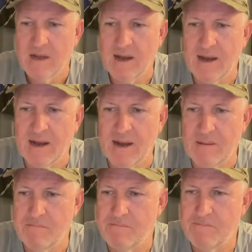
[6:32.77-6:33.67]

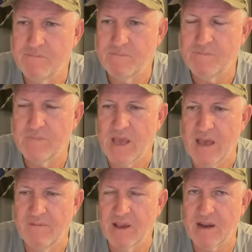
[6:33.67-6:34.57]
Yeah,
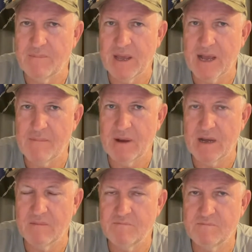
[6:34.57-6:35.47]
if you're going to pick up
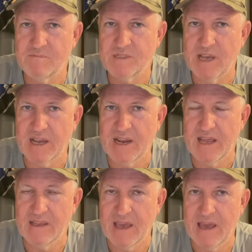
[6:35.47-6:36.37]
a
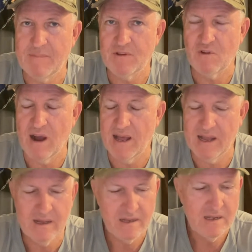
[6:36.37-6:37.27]
secondhand camper
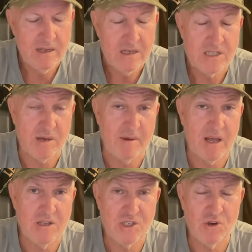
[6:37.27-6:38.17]
trailer, some of
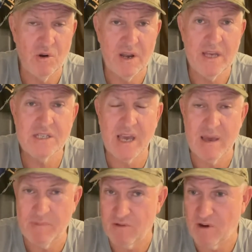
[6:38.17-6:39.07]
those Chinese
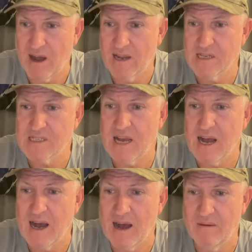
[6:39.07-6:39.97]
camper trailers
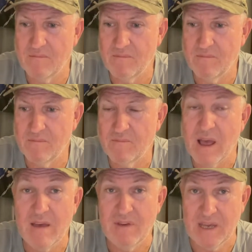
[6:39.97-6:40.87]
are
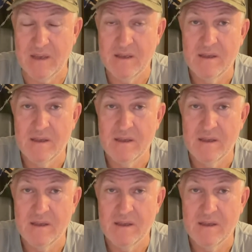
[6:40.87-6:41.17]
heavy.